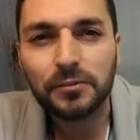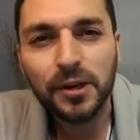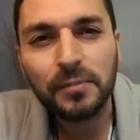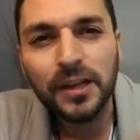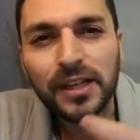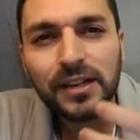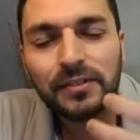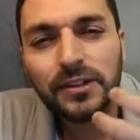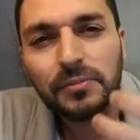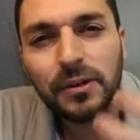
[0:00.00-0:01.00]
What am I
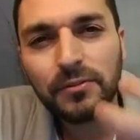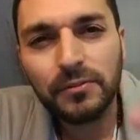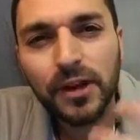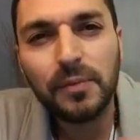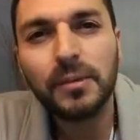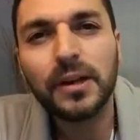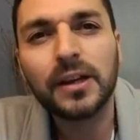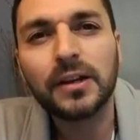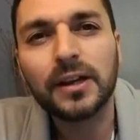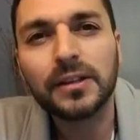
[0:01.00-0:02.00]
giving to my
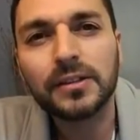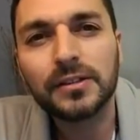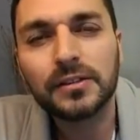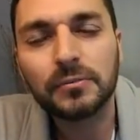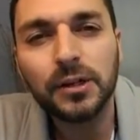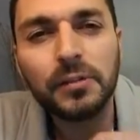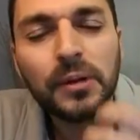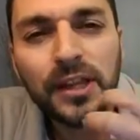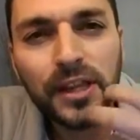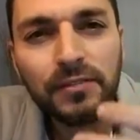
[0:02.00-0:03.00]
family? Like, what am
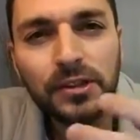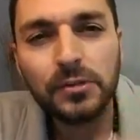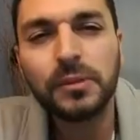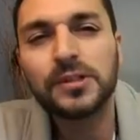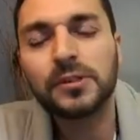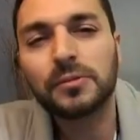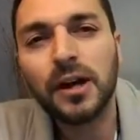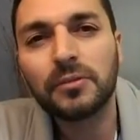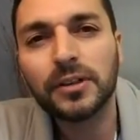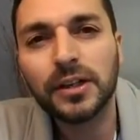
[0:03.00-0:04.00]
I giving to my
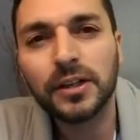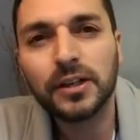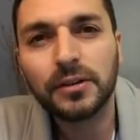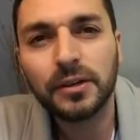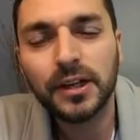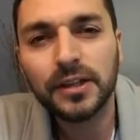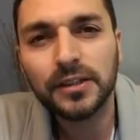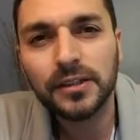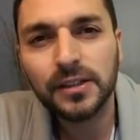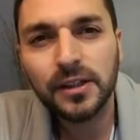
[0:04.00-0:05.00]
surrounding,
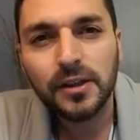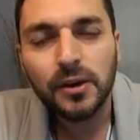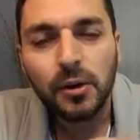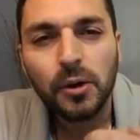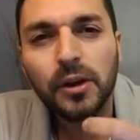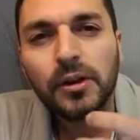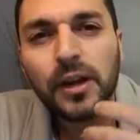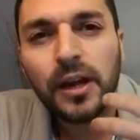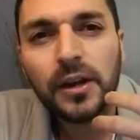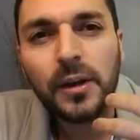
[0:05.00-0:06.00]
right?
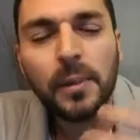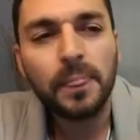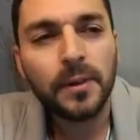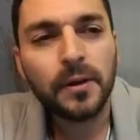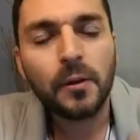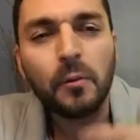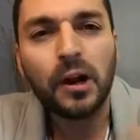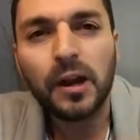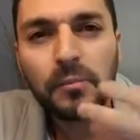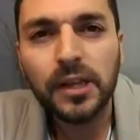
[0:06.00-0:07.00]
And
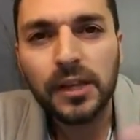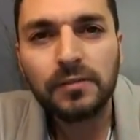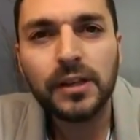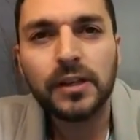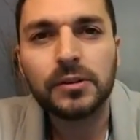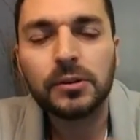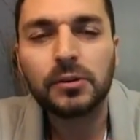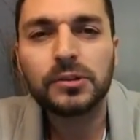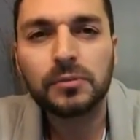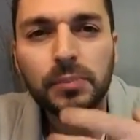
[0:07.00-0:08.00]
while I'm giving, you're
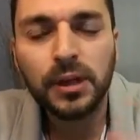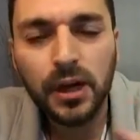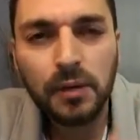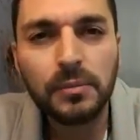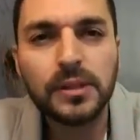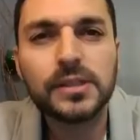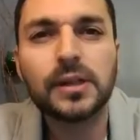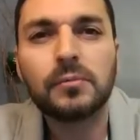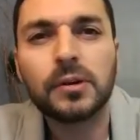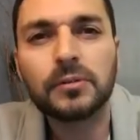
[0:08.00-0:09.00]
also becoming
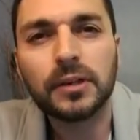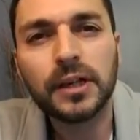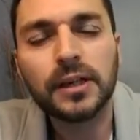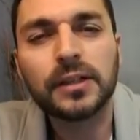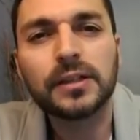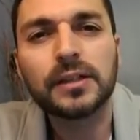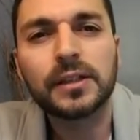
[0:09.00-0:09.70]
someone, right?